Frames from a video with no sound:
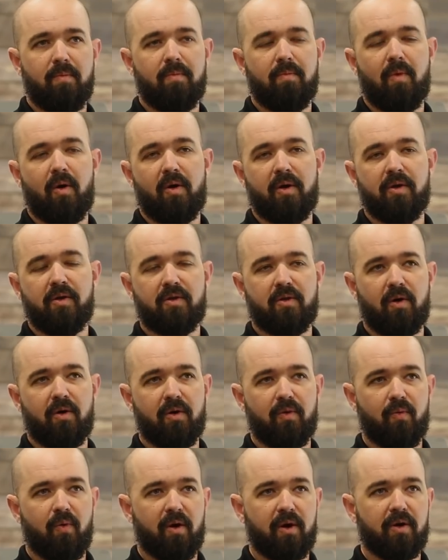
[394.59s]
Marty
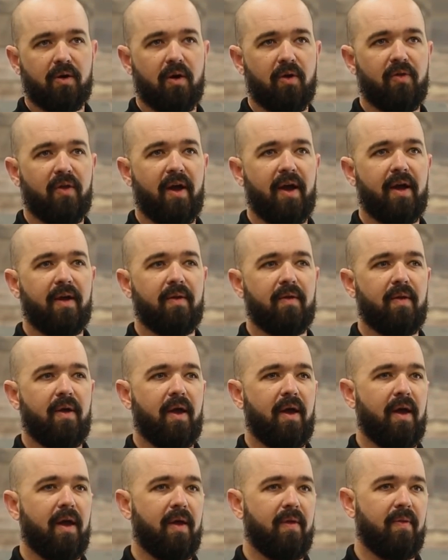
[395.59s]
started working on that,
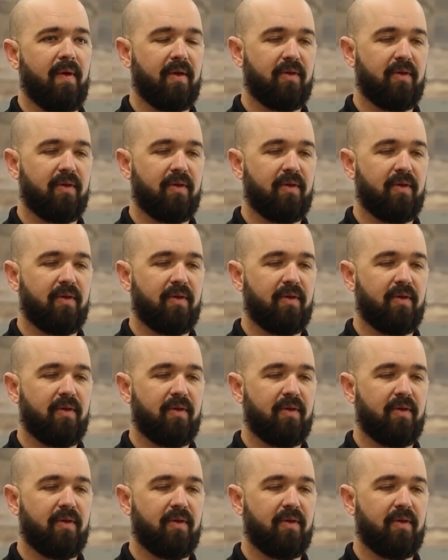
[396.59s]
and